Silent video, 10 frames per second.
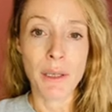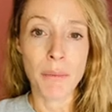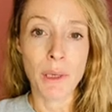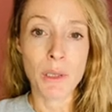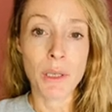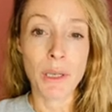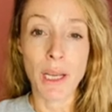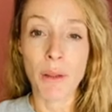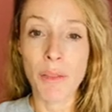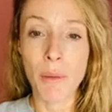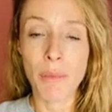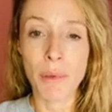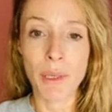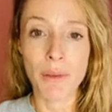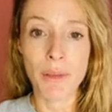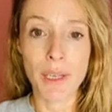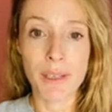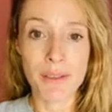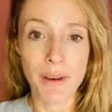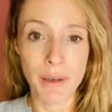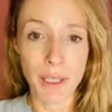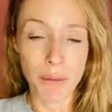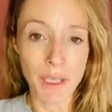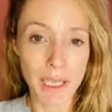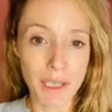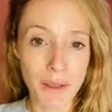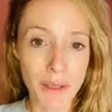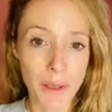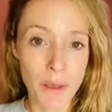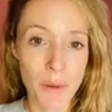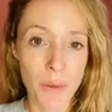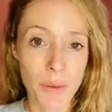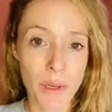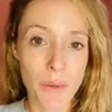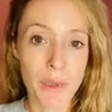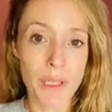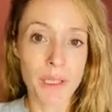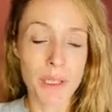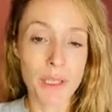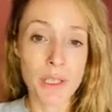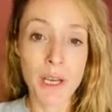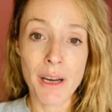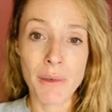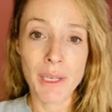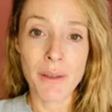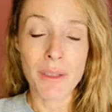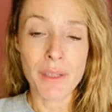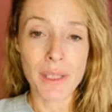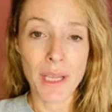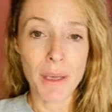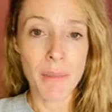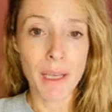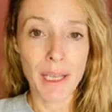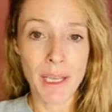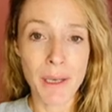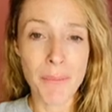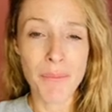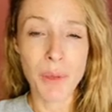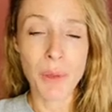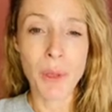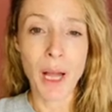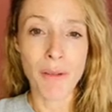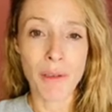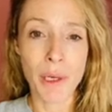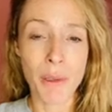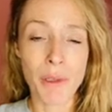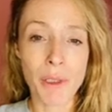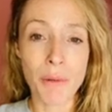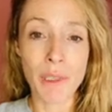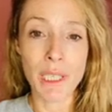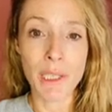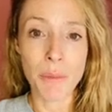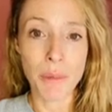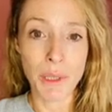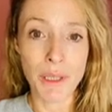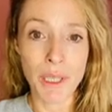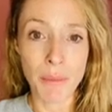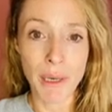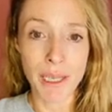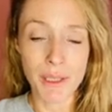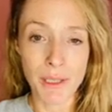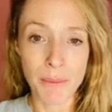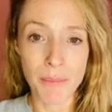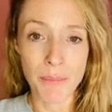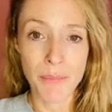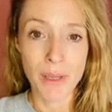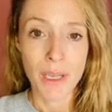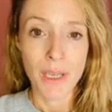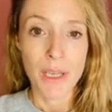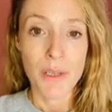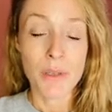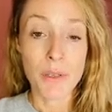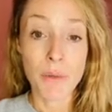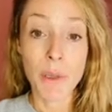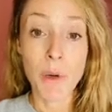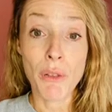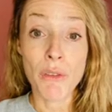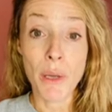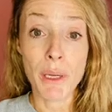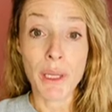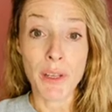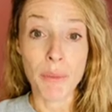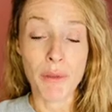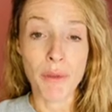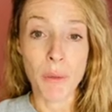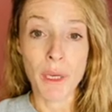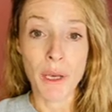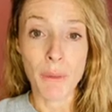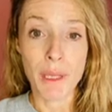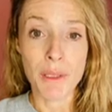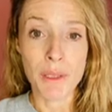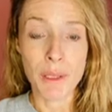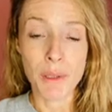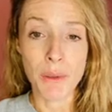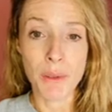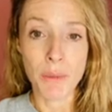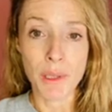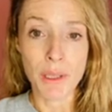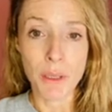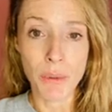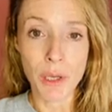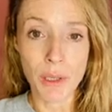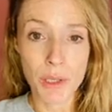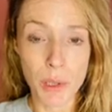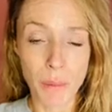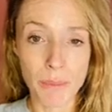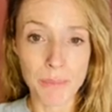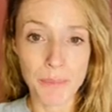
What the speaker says: Much like our thumbprint, it's very unique. Although we're sharing the same air, we all have our own unique breathing pattern. So it's really worth knowing this before we go into the breathing workshop.